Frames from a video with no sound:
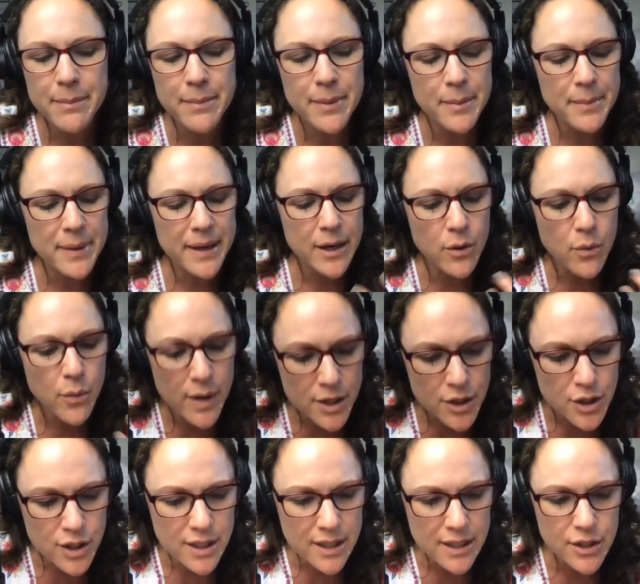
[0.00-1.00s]
But my
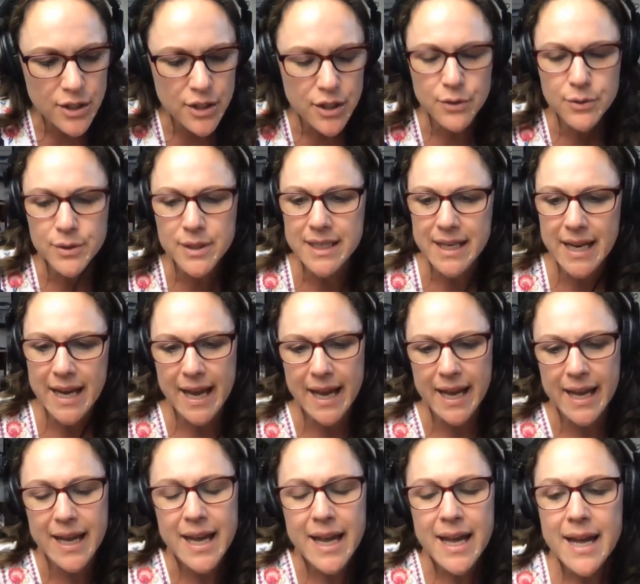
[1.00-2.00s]
question to you
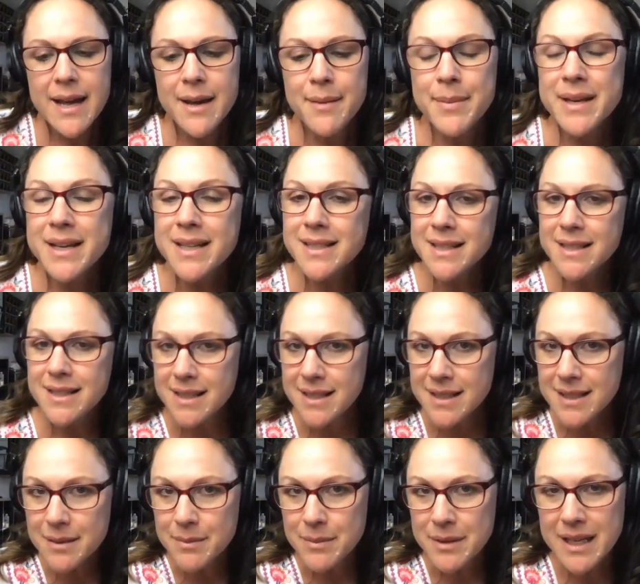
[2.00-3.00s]
today, because this
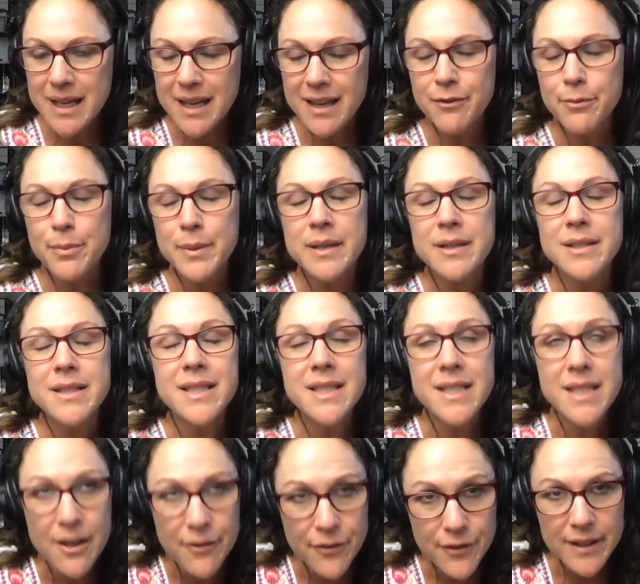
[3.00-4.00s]
is something I've been
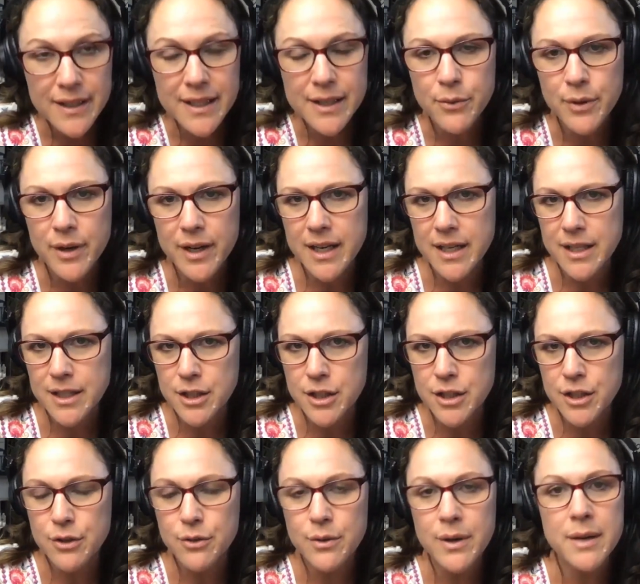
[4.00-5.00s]
definitely running
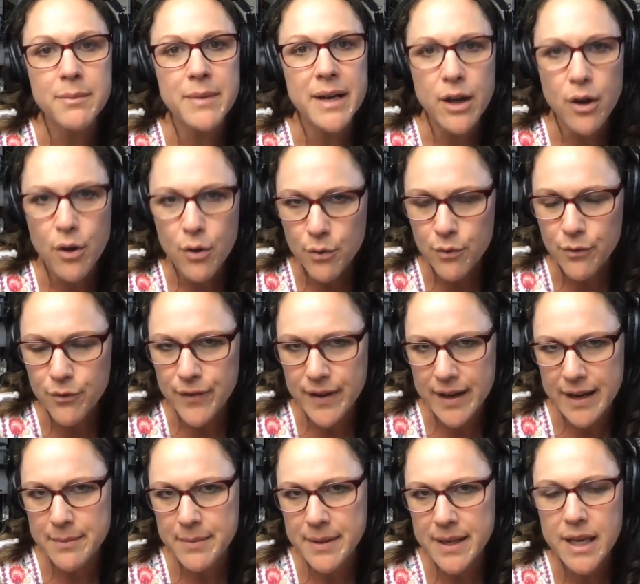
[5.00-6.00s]
into in my own
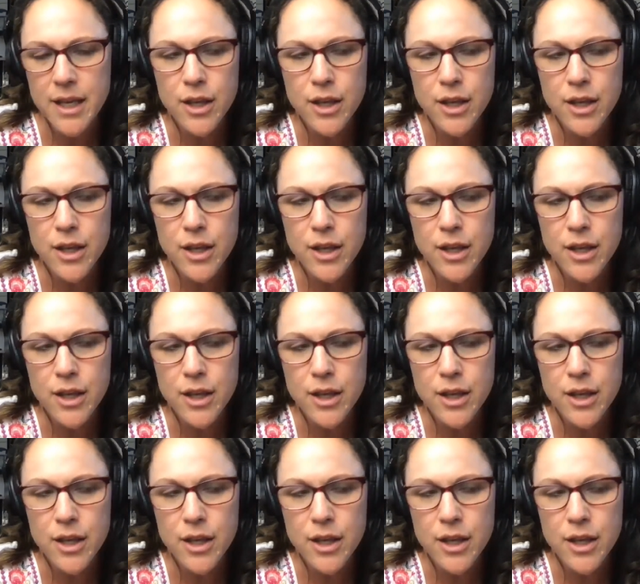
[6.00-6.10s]
family.